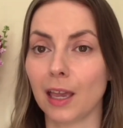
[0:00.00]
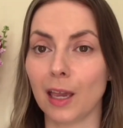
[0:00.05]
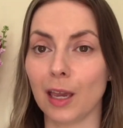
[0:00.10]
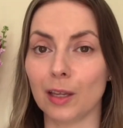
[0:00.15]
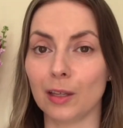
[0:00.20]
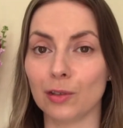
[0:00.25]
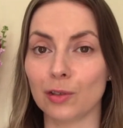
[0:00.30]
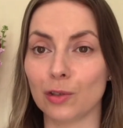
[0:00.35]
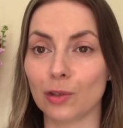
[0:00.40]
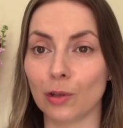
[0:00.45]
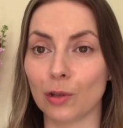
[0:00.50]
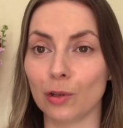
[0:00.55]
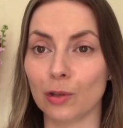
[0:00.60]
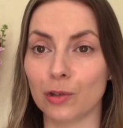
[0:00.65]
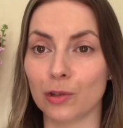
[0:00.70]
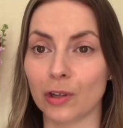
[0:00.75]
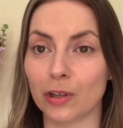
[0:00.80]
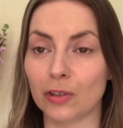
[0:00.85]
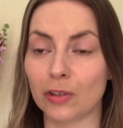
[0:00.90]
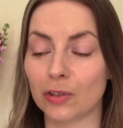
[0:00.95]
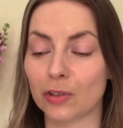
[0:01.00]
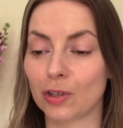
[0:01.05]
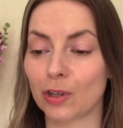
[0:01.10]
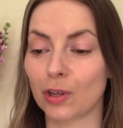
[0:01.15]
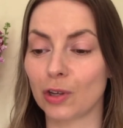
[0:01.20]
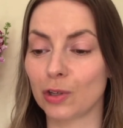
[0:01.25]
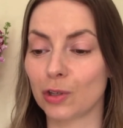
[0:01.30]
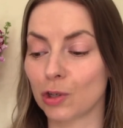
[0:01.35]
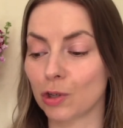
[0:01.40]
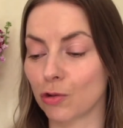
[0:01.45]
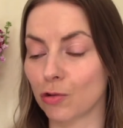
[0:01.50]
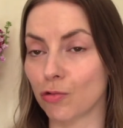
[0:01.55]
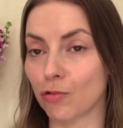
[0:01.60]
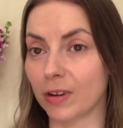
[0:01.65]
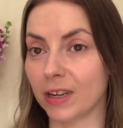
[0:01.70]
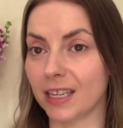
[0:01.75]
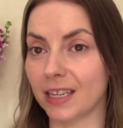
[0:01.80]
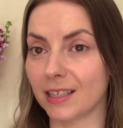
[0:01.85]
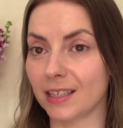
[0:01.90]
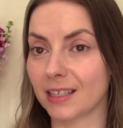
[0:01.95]
indulgent
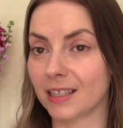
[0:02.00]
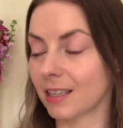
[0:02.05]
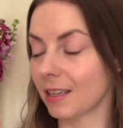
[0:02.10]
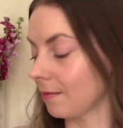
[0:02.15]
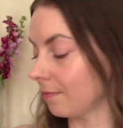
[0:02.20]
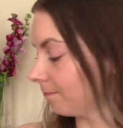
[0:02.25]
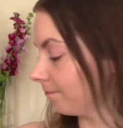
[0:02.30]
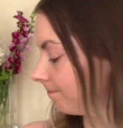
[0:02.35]
treat.